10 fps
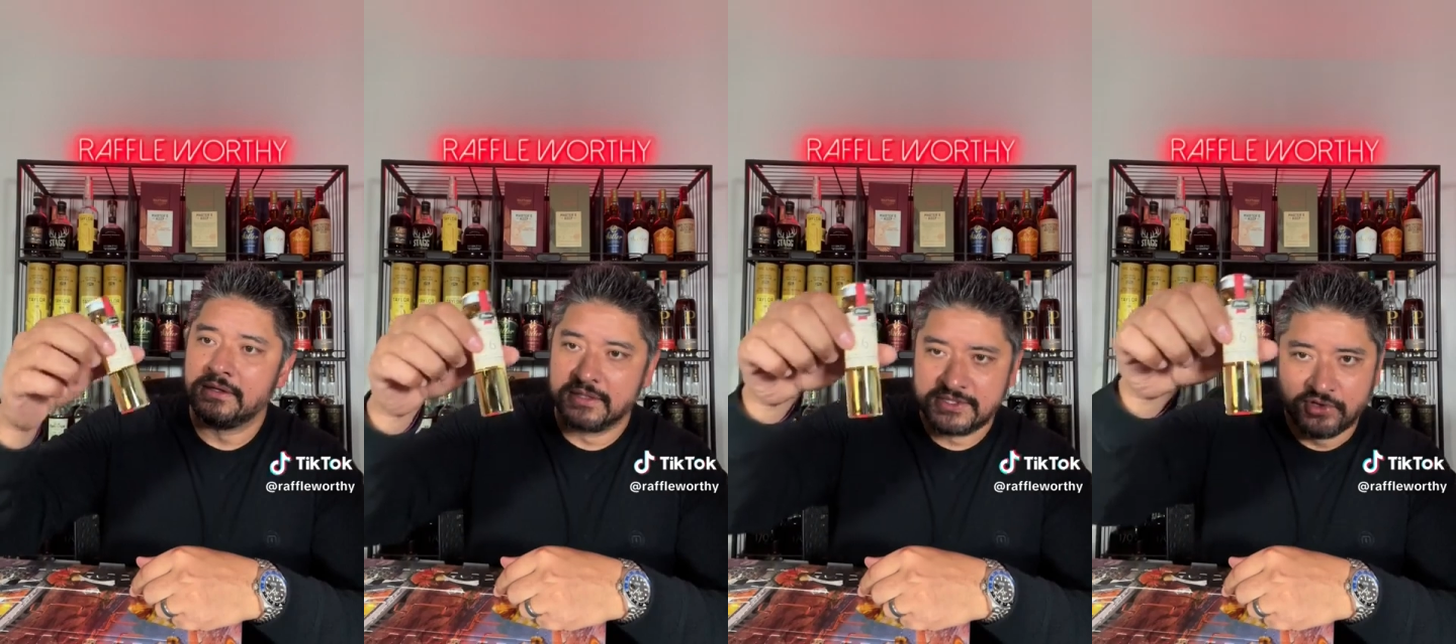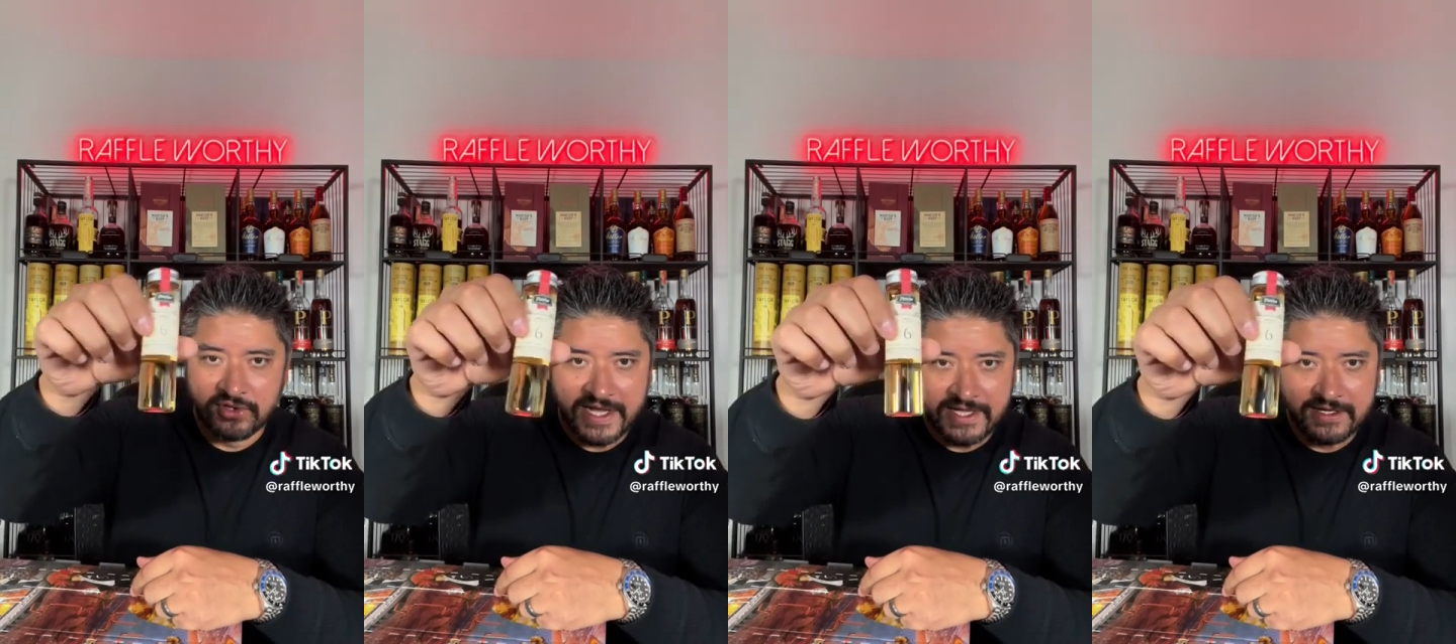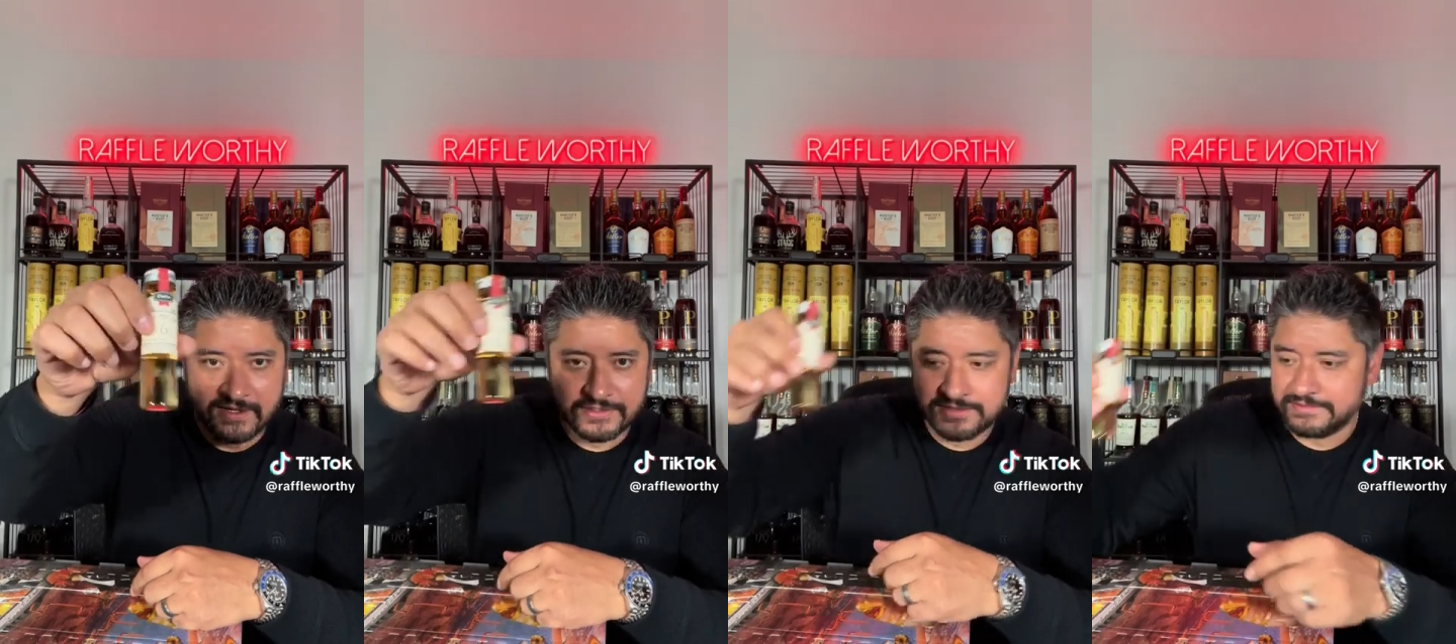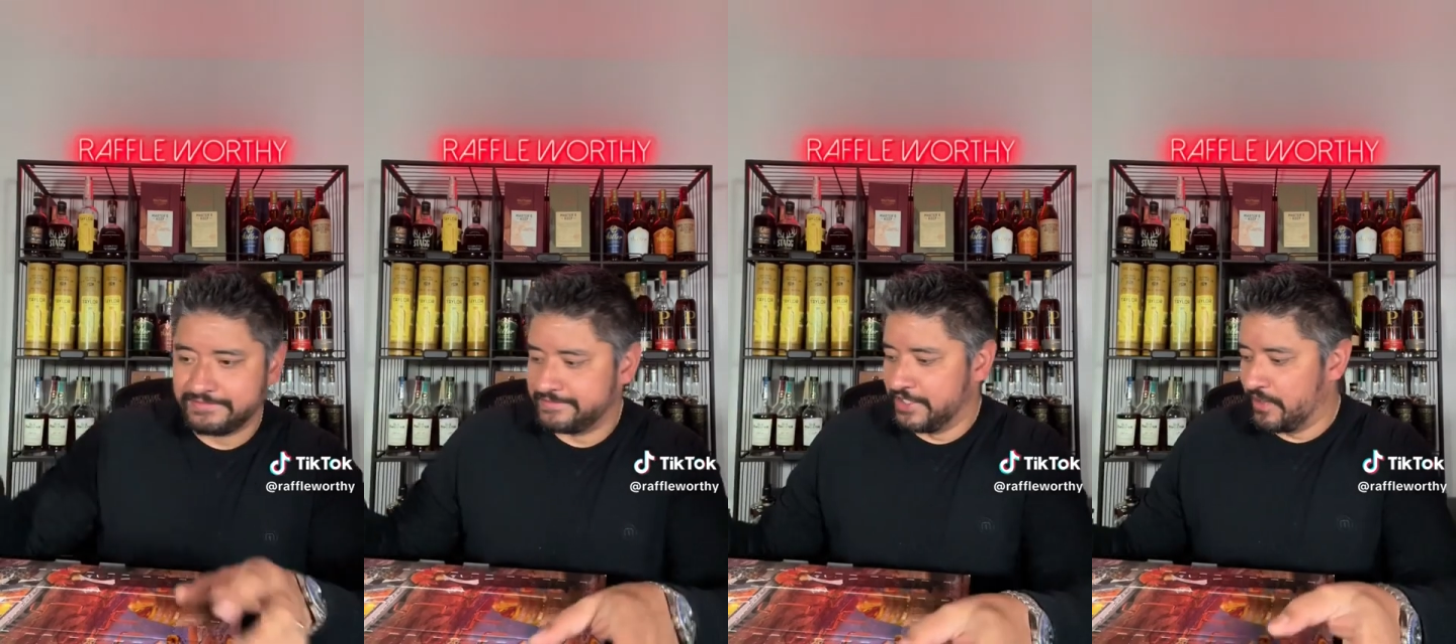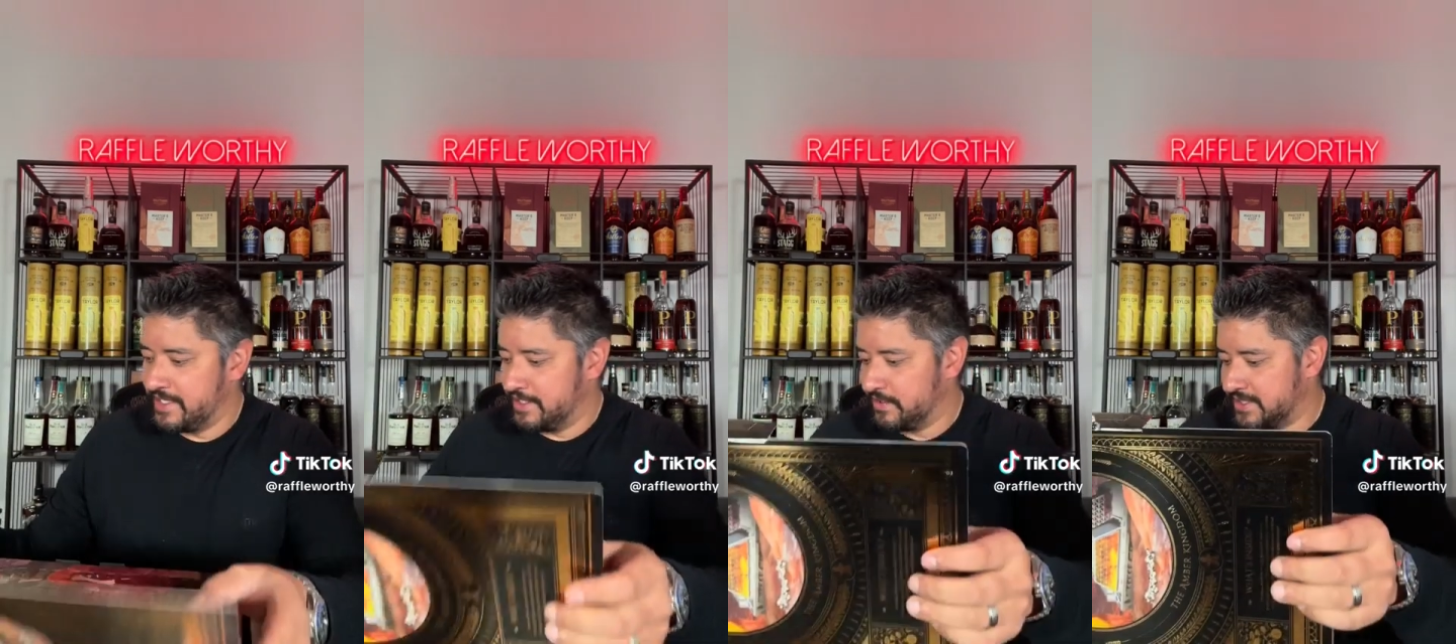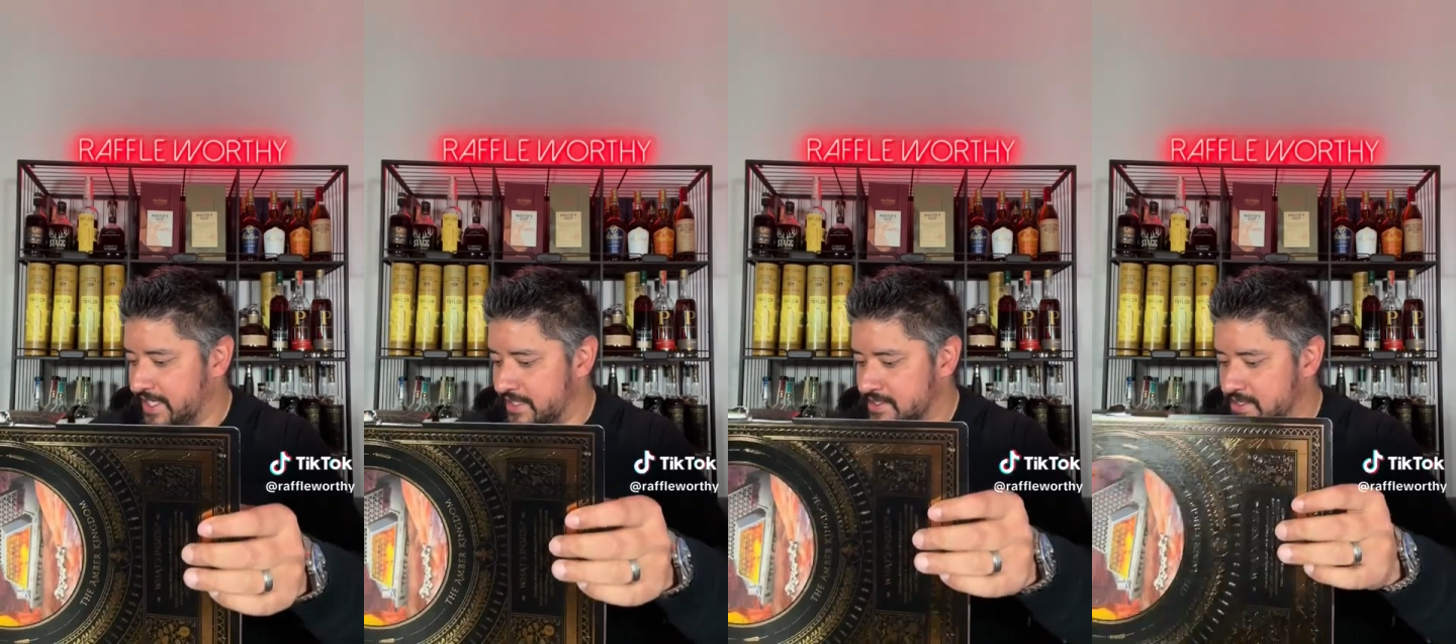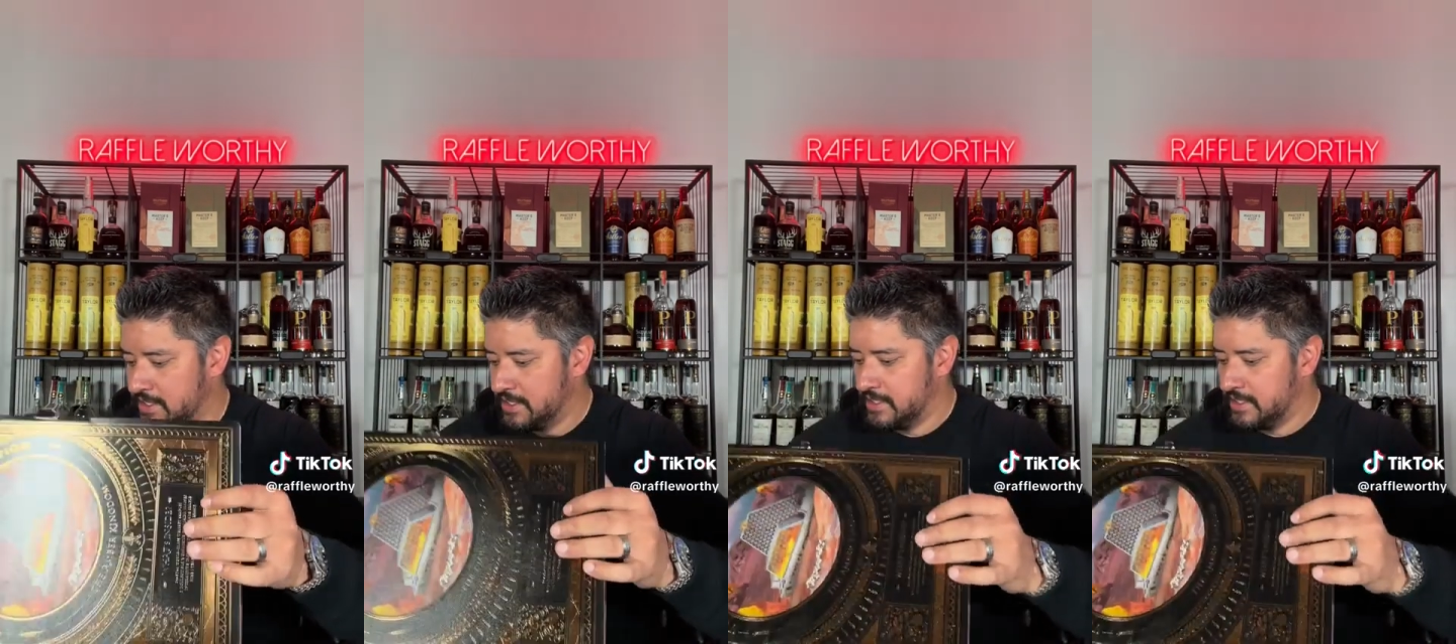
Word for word: Looks a little light in color. No idea what that is.